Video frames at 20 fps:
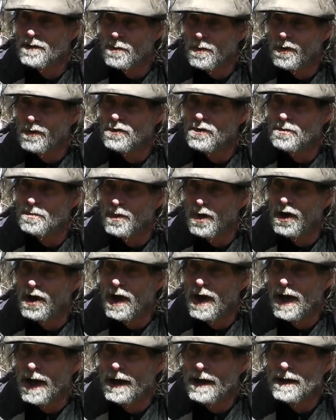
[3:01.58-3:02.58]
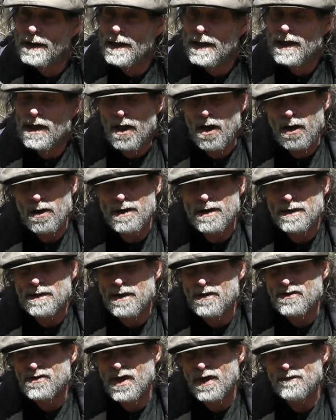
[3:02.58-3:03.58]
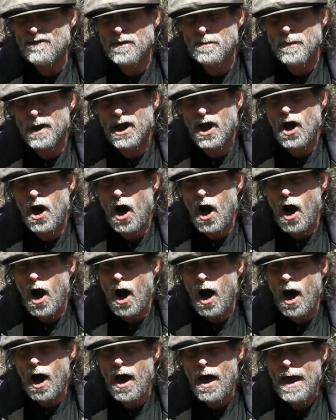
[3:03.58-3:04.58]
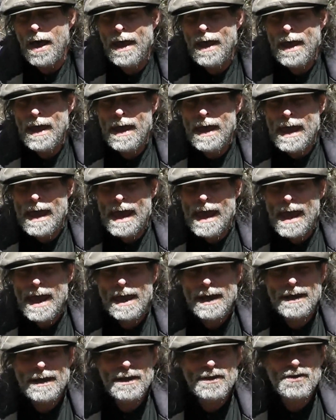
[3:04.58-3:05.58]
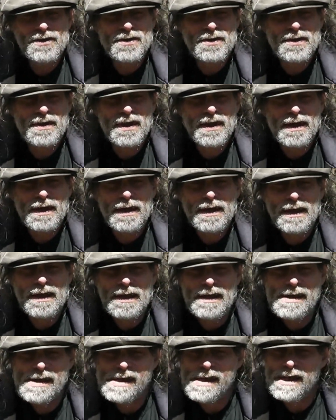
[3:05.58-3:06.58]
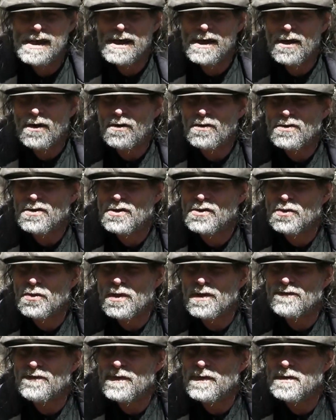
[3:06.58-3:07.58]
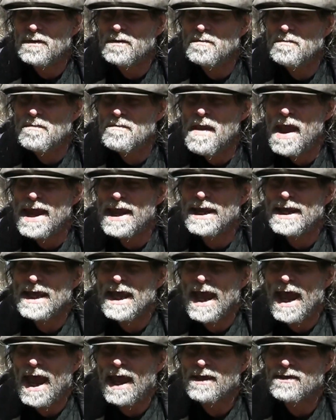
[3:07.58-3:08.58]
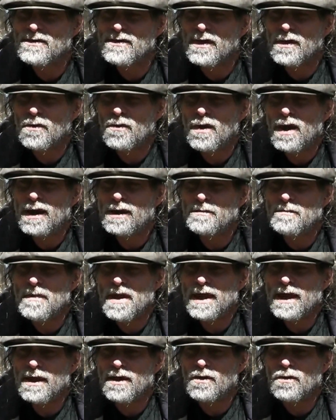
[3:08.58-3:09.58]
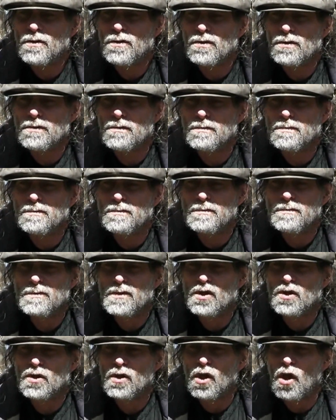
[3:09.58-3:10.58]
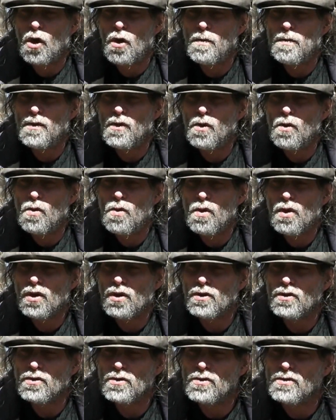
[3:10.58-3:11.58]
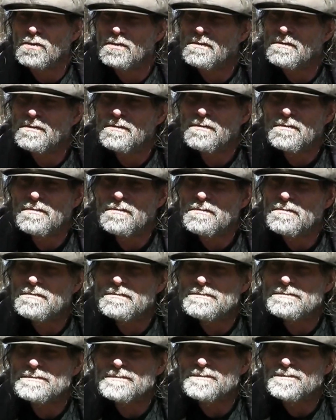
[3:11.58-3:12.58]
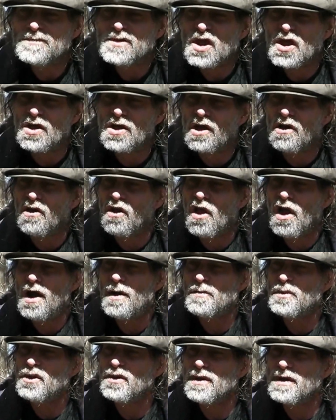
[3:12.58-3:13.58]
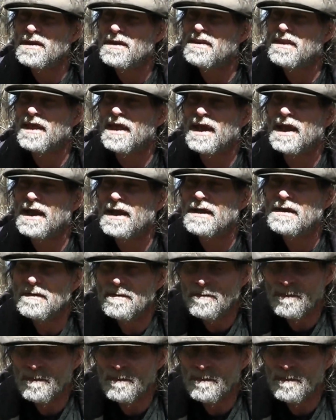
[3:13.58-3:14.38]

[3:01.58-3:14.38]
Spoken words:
that wrote the book on it, he called it the Seven Macaw. And it's the ego-driven maniacs that want to make a global world conglomerate thing.